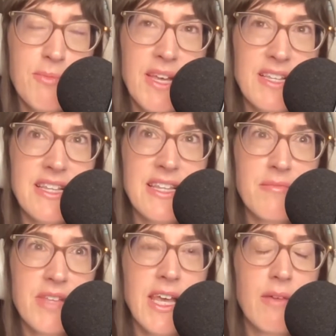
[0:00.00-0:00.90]
because it
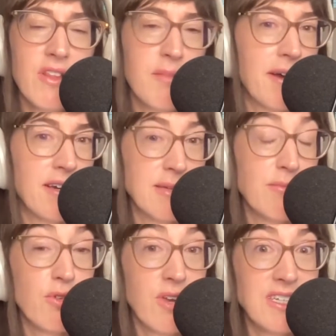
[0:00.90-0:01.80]
seems like it would spark
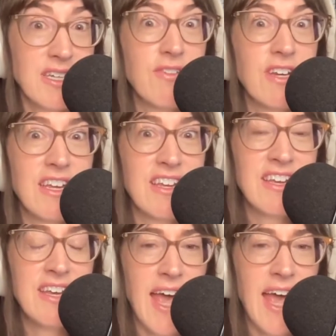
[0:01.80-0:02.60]
some creativity